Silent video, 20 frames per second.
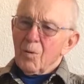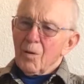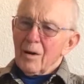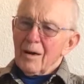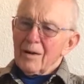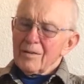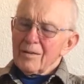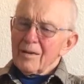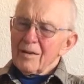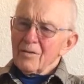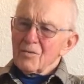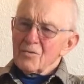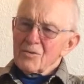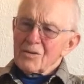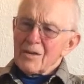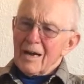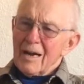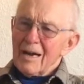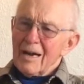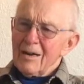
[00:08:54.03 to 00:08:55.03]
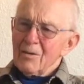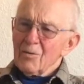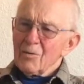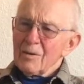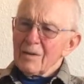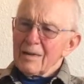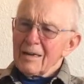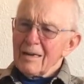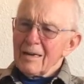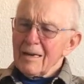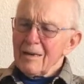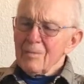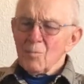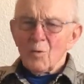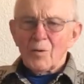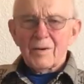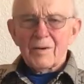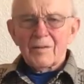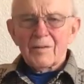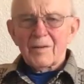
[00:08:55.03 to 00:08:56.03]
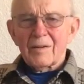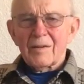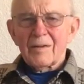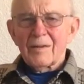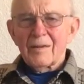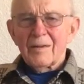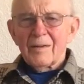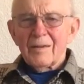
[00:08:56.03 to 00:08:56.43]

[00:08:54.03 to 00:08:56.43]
I think it was we became one of the